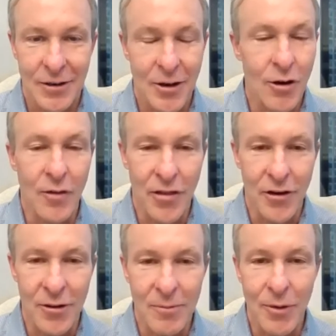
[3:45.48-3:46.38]
an over
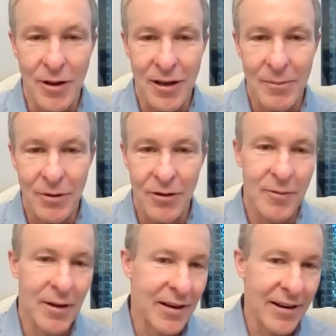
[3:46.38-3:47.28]
30-point
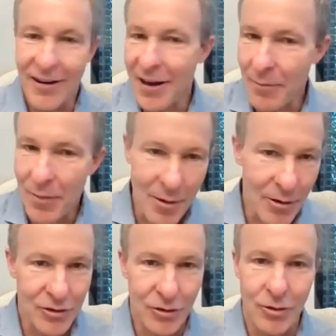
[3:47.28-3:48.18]
improvement in our net
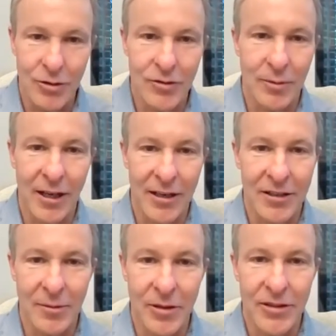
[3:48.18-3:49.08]
promoter scores from
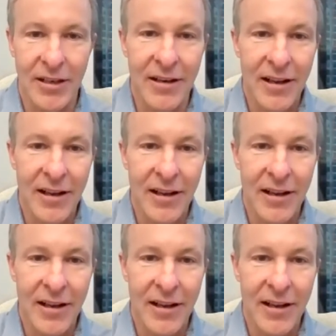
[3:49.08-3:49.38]
customers.